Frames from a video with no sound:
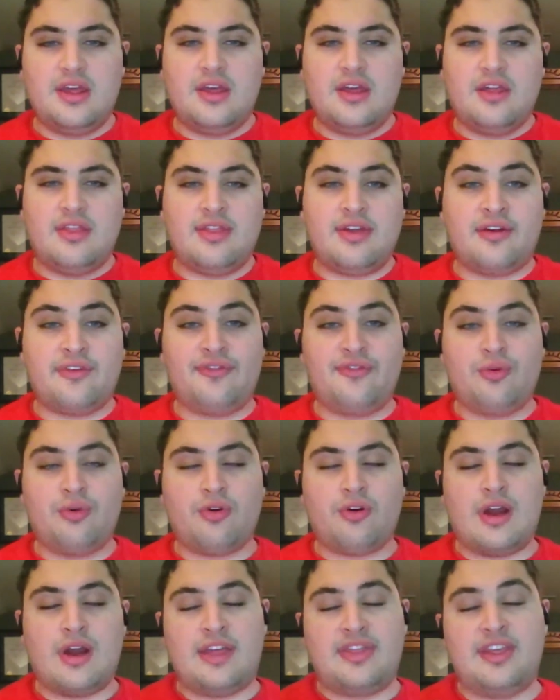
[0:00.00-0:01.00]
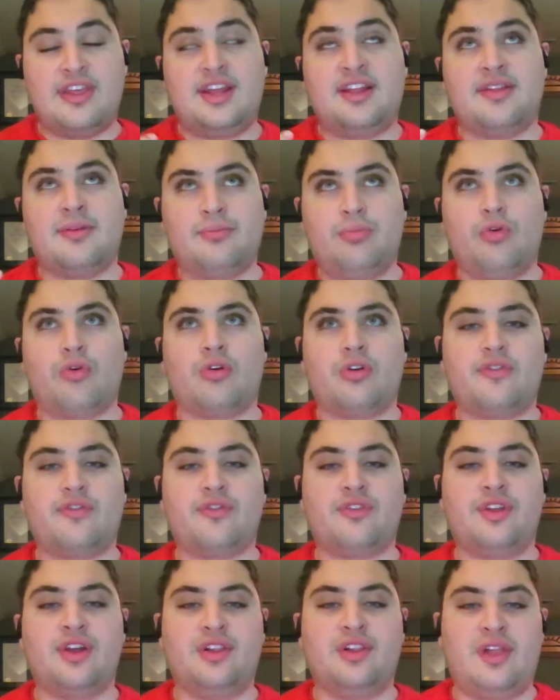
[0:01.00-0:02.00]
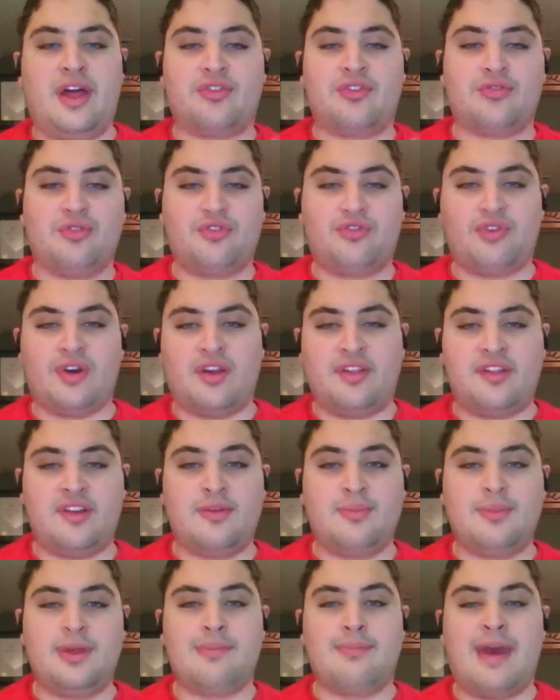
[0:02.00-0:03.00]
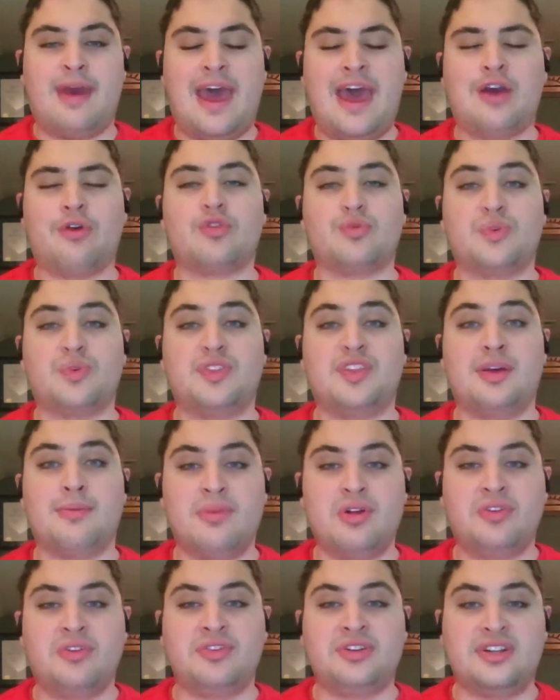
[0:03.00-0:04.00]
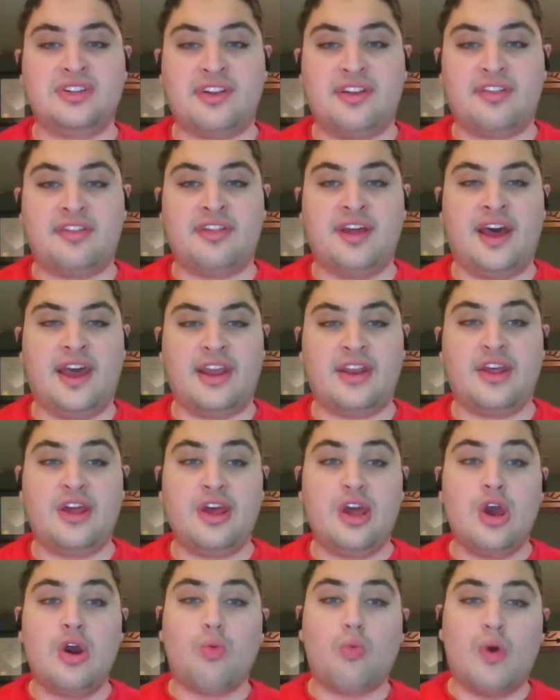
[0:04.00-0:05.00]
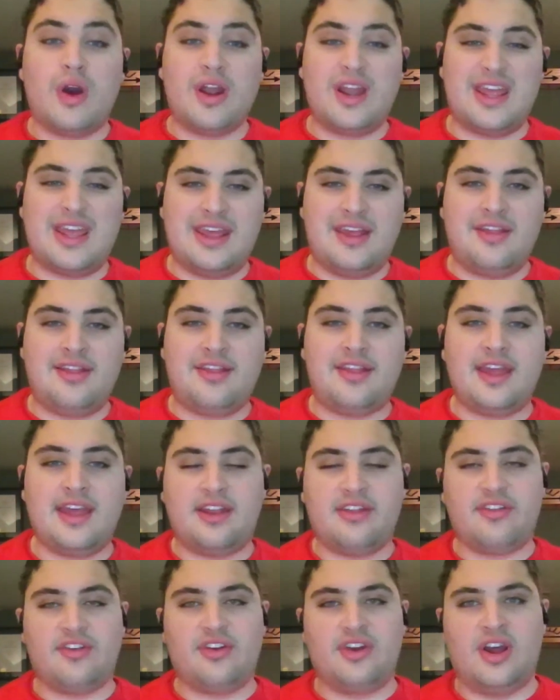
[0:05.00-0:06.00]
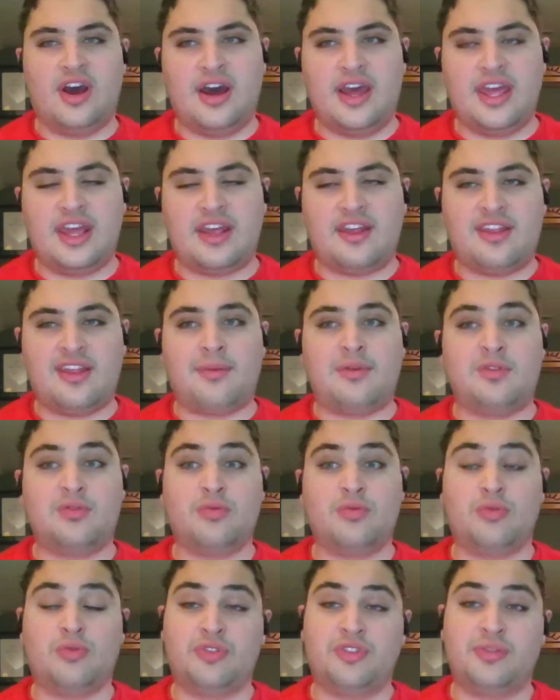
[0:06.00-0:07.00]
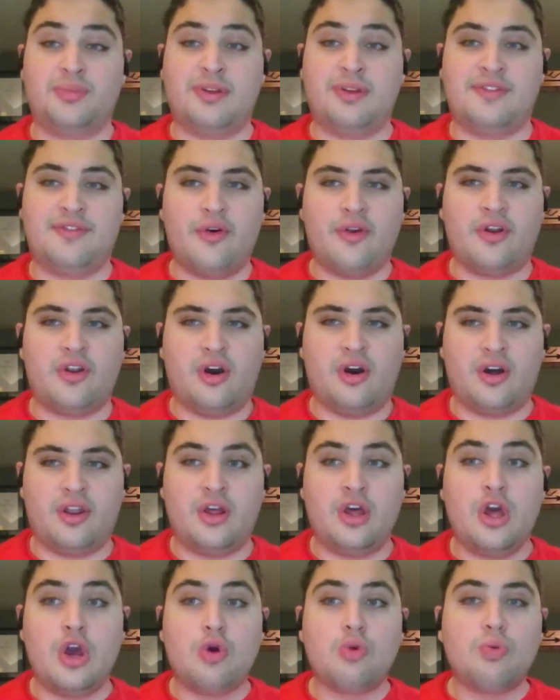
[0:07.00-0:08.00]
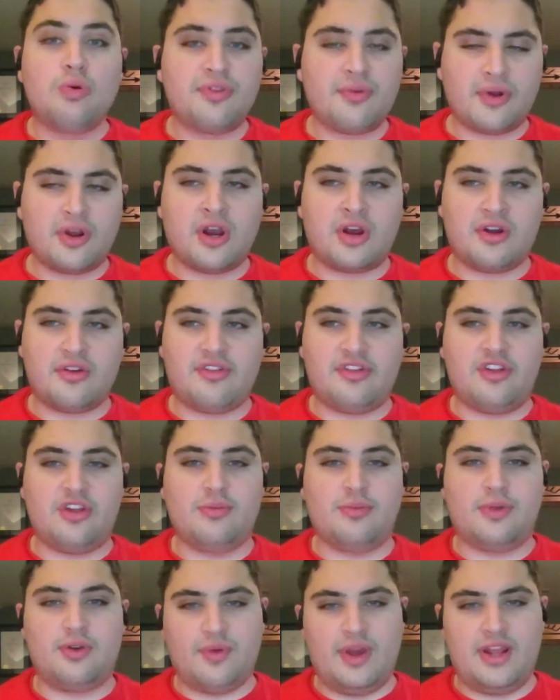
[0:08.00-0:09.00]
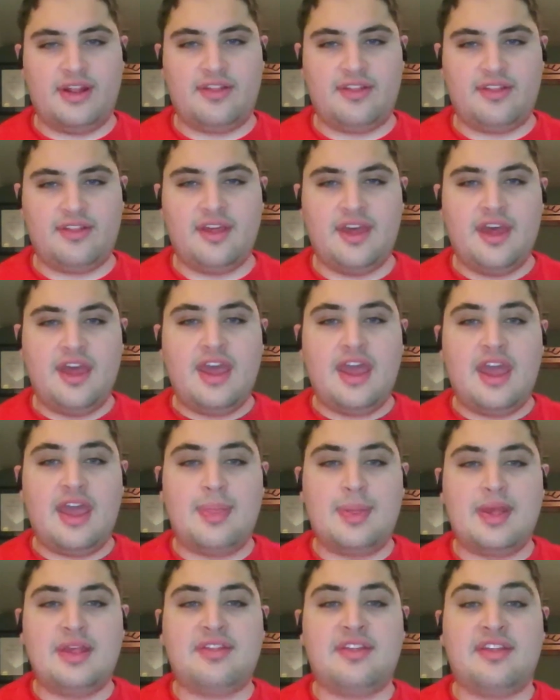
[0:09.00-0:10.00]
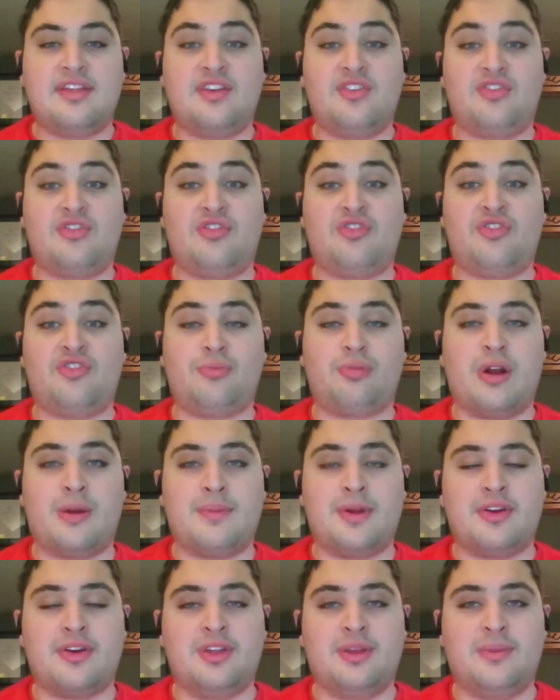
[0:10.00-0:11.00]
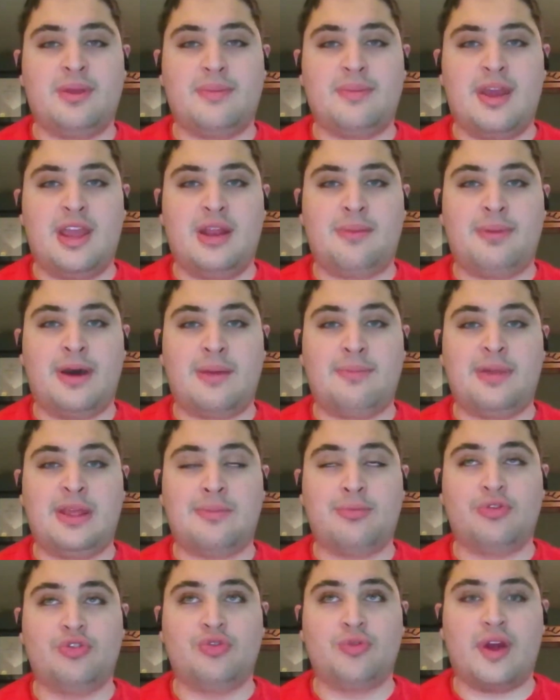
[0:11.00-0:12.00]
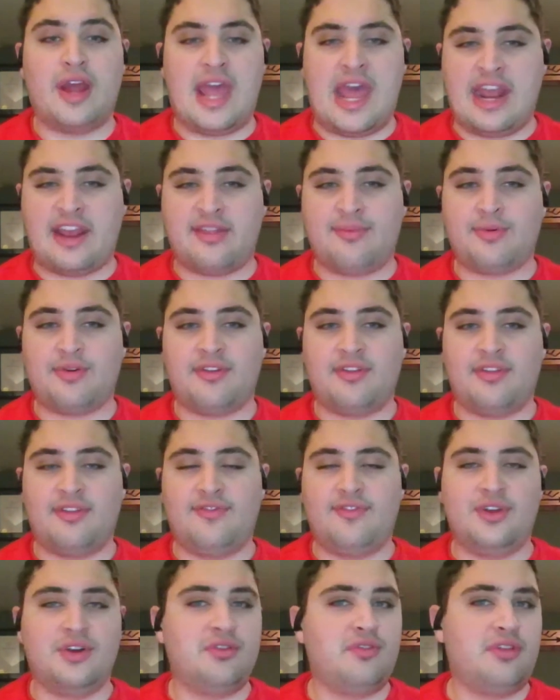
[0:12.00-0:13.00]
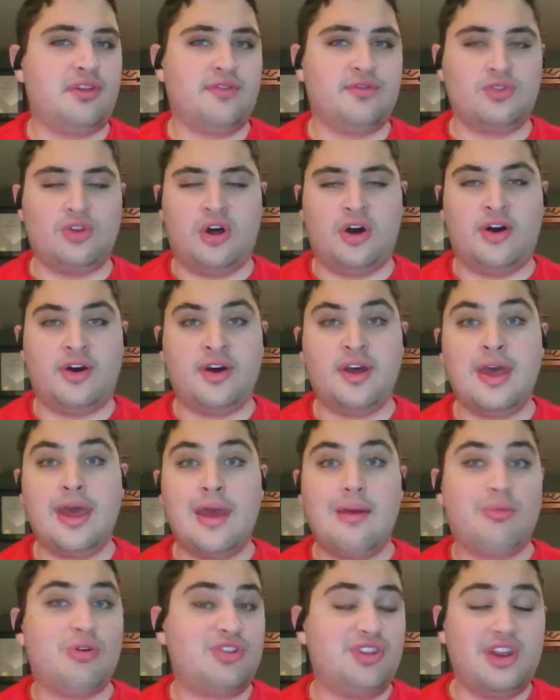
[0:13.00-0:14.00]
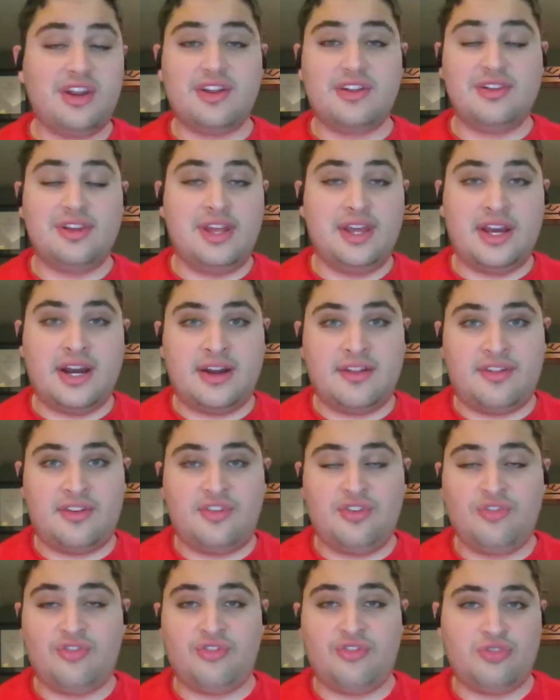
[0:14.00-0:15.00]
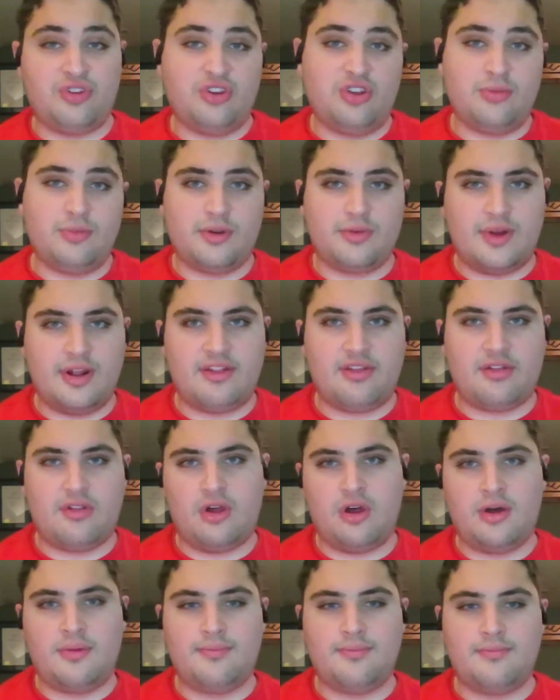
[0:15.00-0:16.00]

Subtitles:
Therefore, I think it's important for the Electoral Trust to be empowered with the ability to decide what is and is not acceptable to be voted on with regards to human rights. And these decisions should primarily be made by people who are experts in the fields of law, particularly constitutional and human rights law.